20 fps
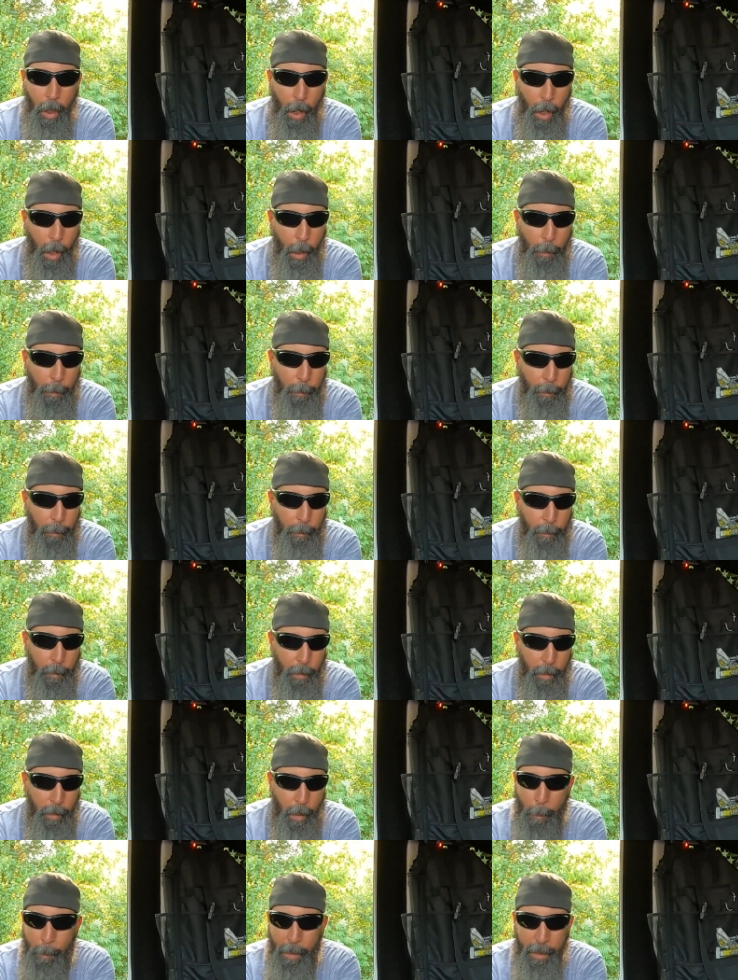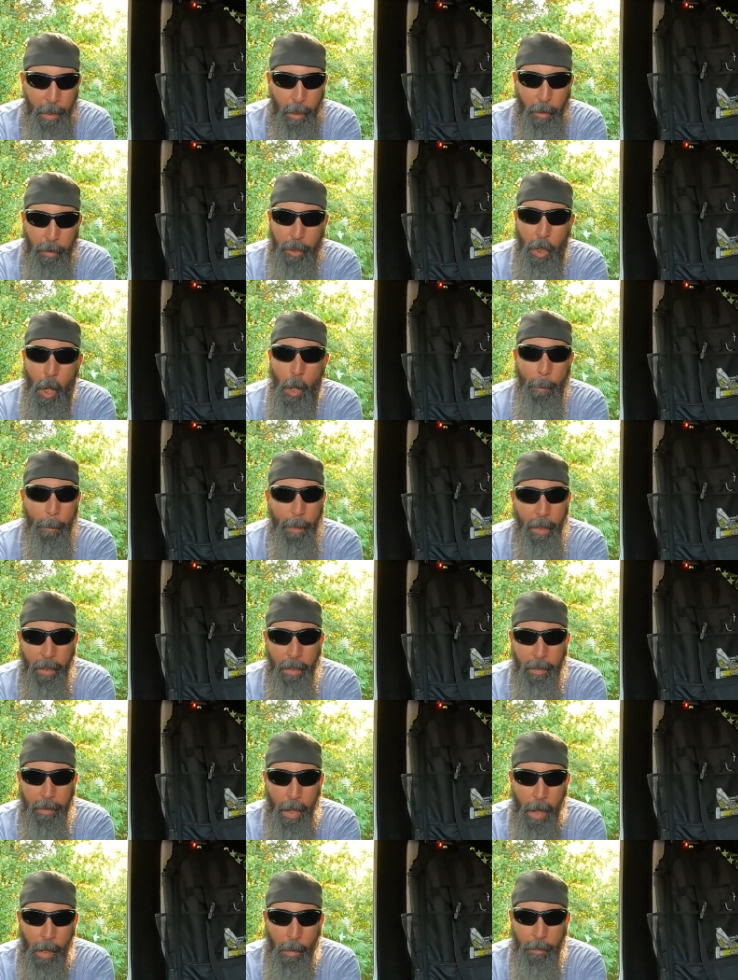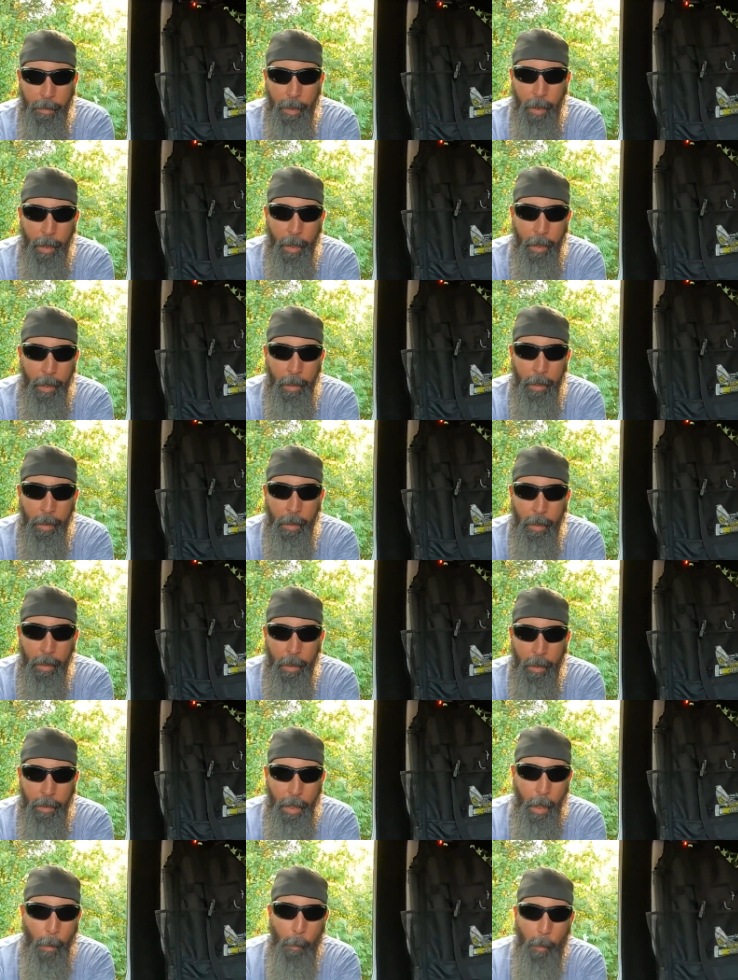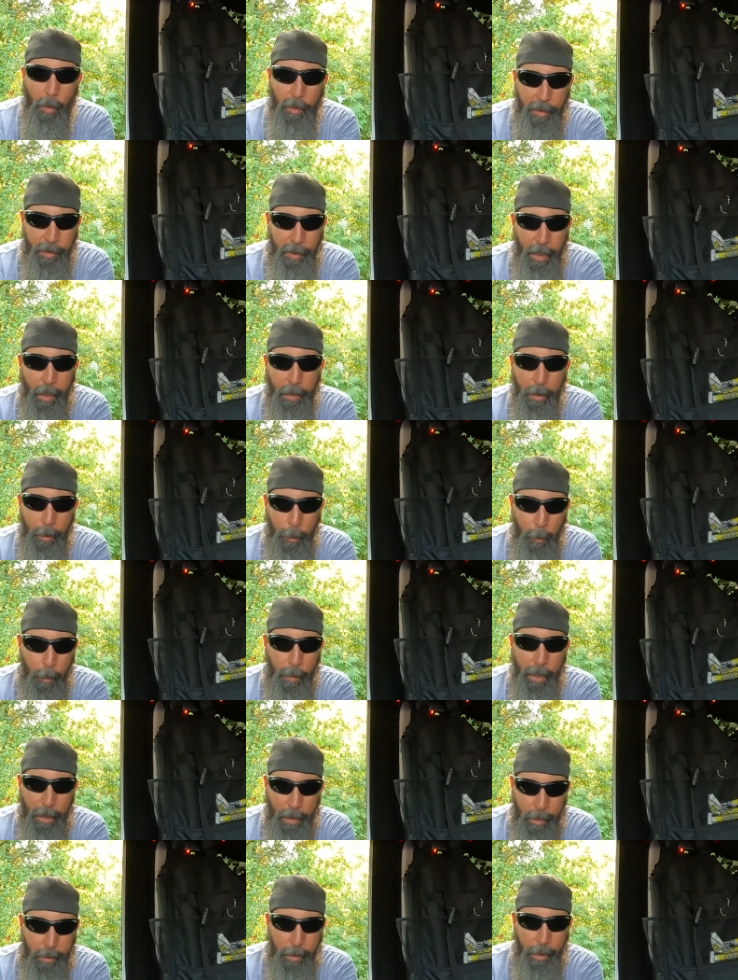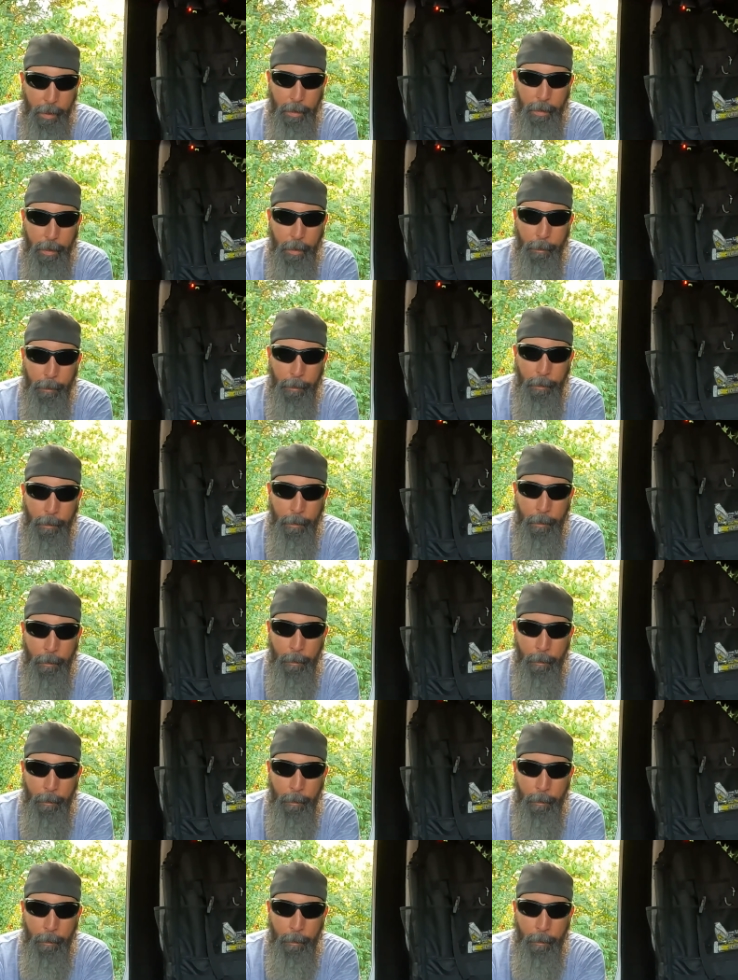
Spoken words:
I mean, there's companies out there that will sell you this system.